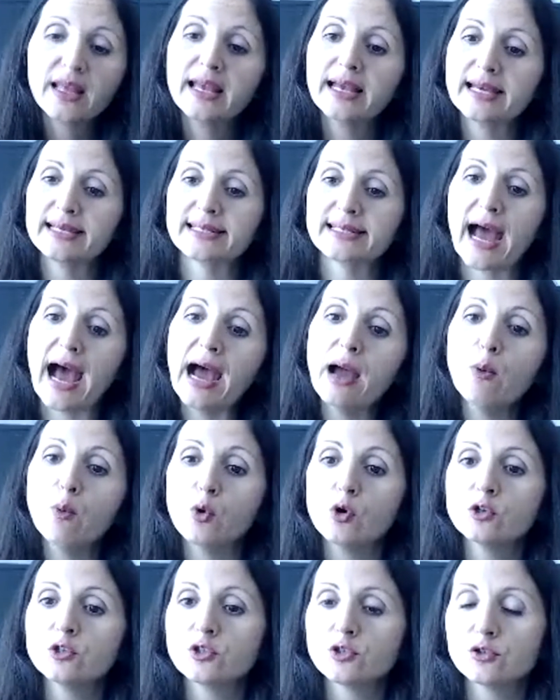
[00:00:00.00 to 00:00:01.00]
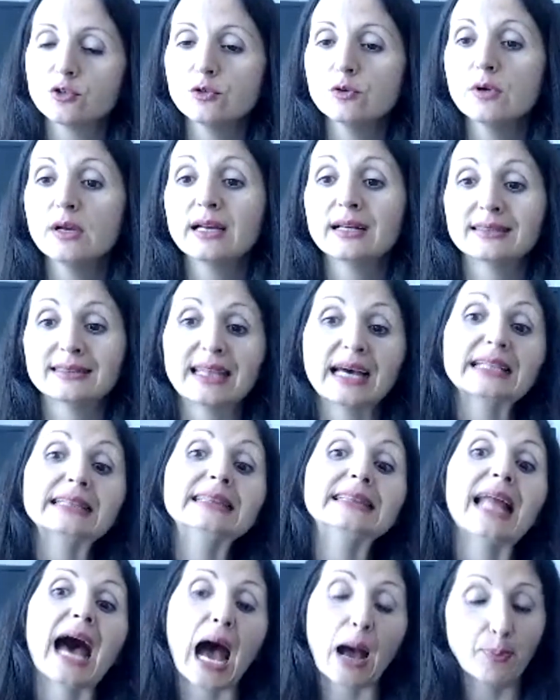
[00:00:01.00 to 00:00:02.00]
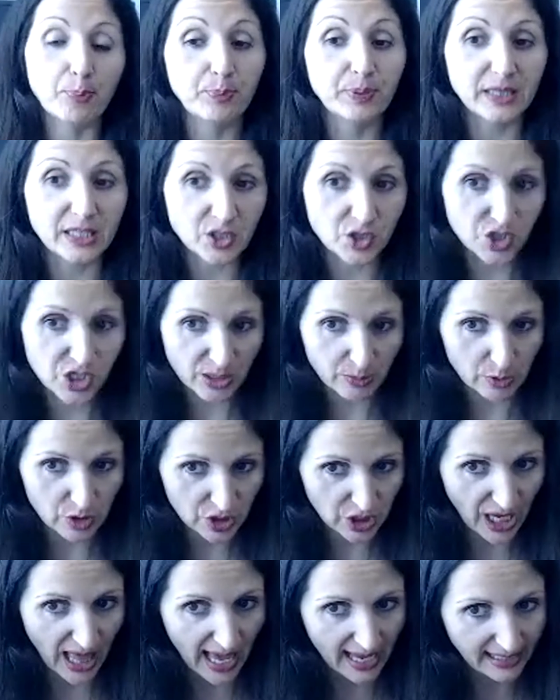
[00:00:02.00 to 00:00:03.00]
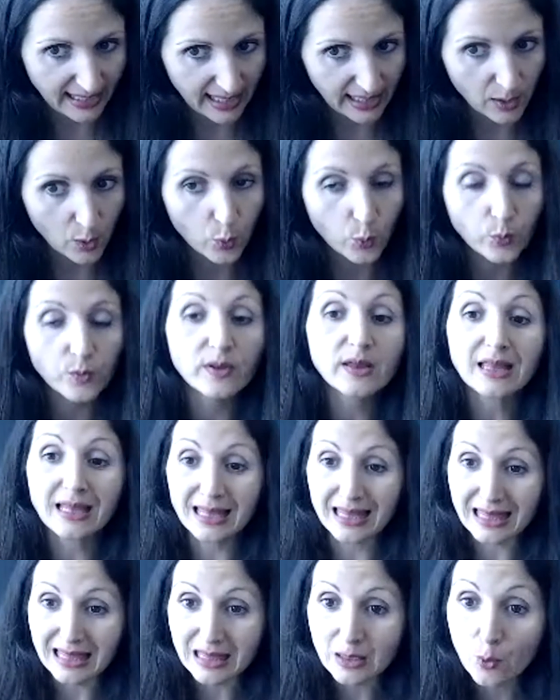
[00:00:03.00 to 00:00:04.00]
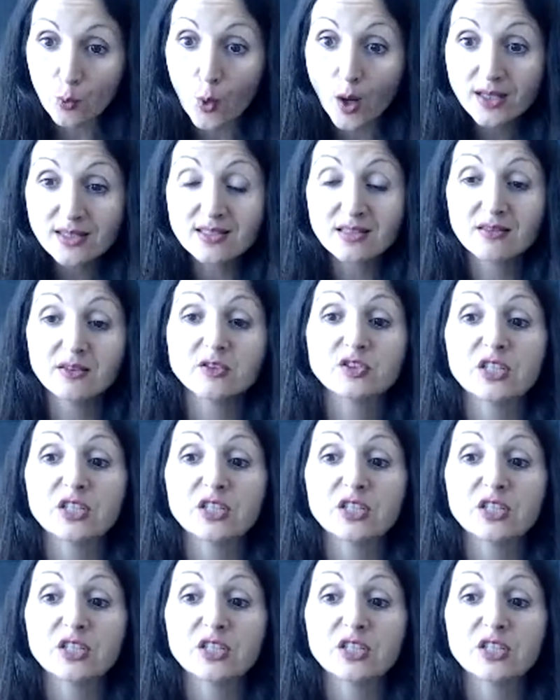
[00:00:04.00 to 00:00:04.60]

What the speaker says: and I want to da napišem članak. What's the